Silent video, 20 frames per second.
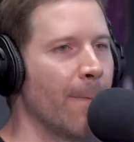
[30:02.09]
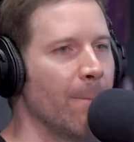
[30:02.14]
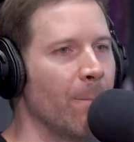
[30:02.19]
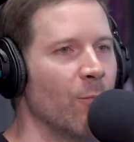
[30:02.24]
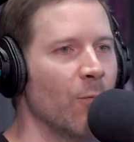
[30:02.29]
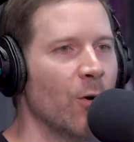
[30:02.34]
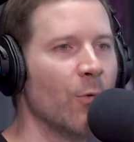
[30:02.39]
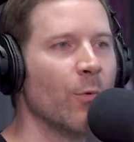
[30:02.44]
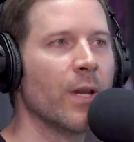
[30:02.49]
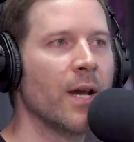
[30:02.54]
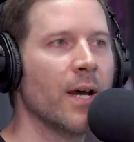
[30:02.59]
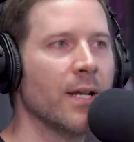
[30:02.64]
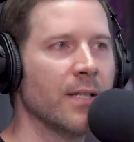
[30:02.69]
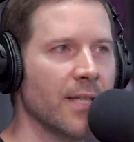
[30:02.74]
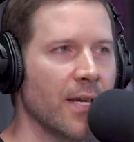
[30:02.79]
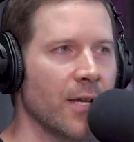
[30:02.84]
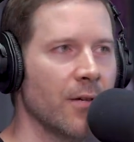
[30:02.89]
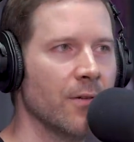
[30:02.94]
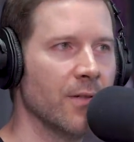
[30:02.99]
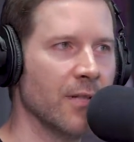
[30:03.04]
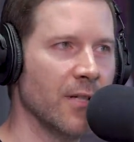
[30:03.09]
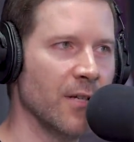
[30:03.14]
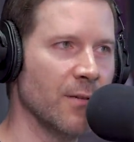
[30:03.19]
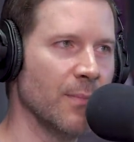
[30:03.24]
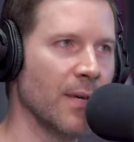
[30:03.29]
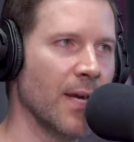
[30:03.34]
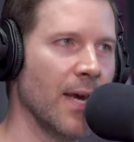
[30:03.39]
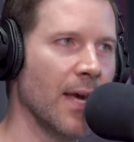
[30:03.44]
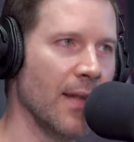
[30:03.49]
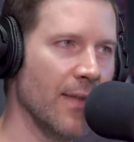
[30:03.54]
what would I tell
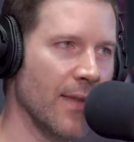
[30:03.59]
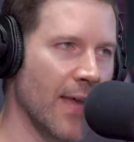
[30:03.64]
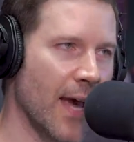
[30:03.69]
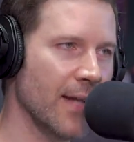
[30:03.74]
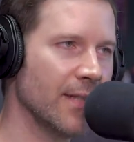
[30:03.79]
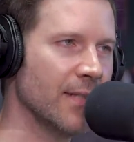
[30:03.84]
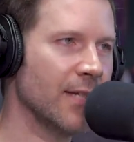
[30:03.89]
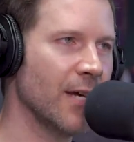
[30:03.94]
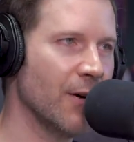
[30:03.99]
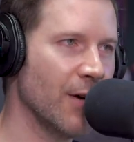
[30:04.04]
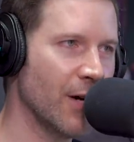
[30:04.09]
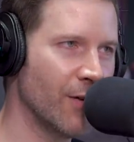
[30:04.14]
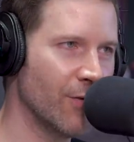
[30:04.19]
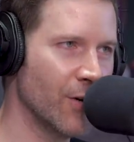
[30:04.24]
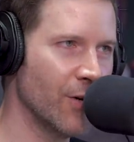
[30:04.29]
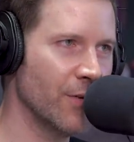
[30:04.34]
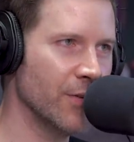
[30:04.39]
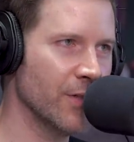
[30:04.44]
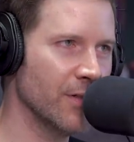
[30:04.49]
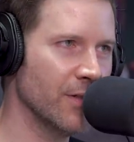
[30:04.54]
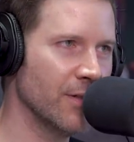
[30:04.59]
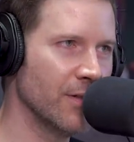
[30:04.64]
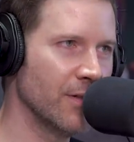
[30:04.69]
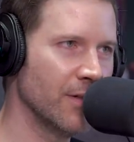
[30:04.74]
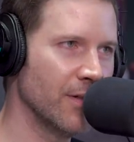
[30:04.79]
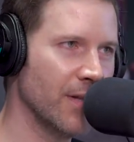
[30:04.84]
them? And that's how I wrote it.